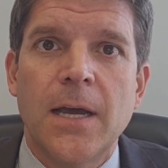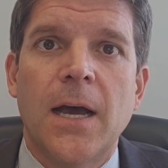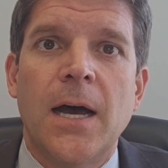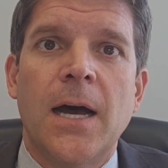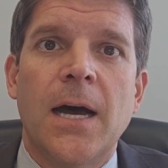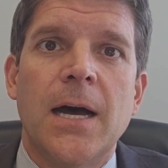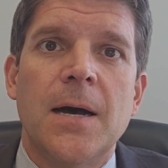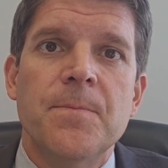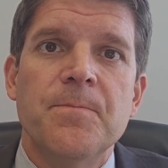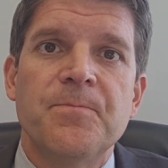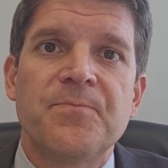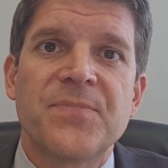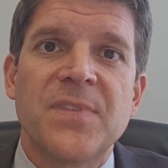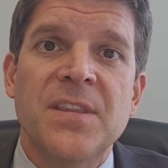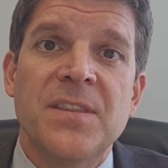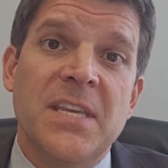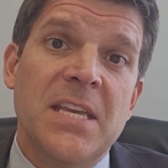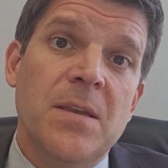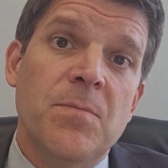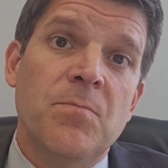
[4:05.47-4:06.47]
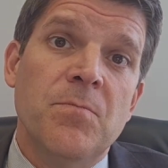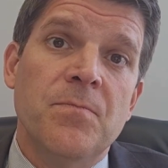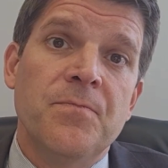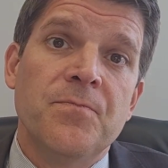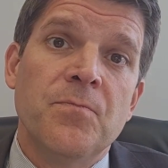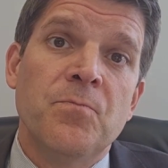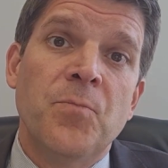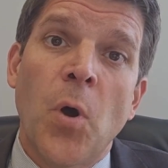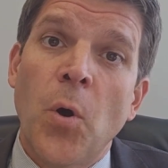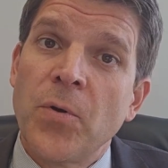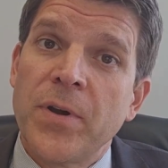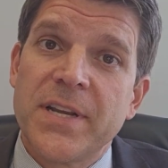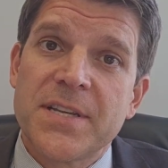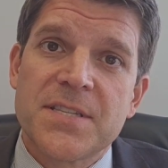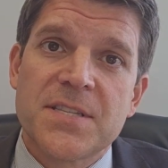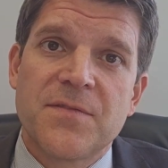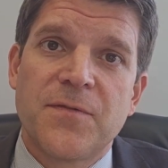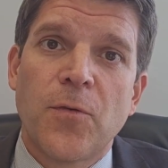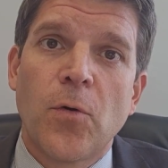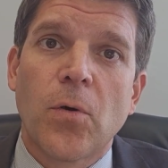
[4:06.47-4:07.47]
The
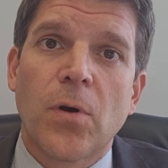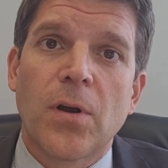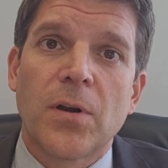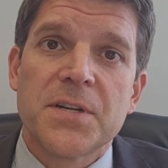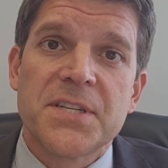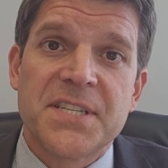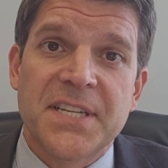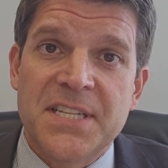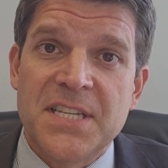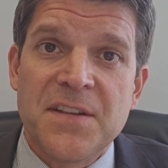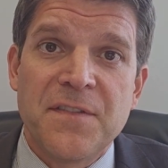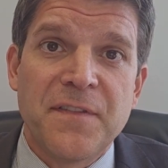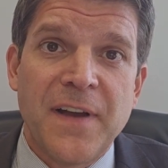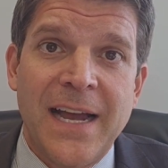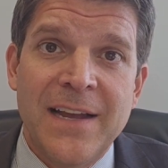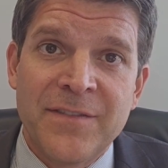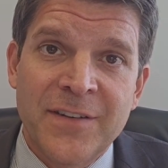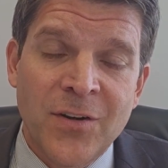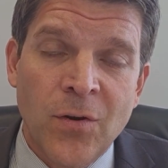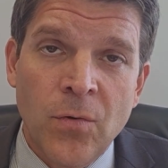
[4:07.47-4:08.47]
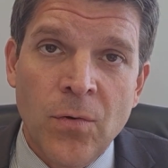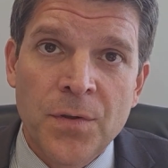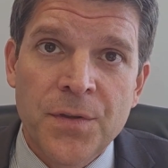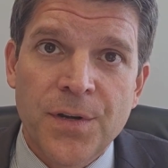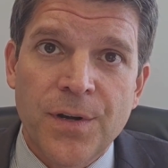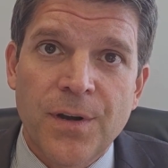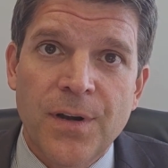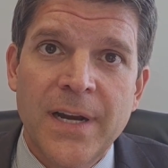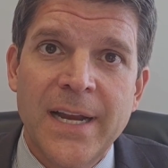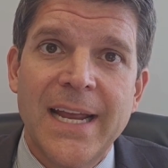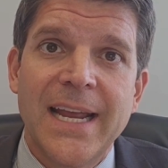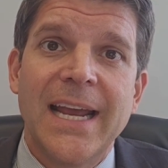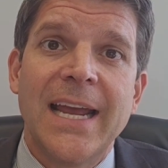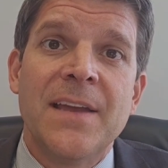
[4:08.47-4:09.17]
bonus for 65 and older,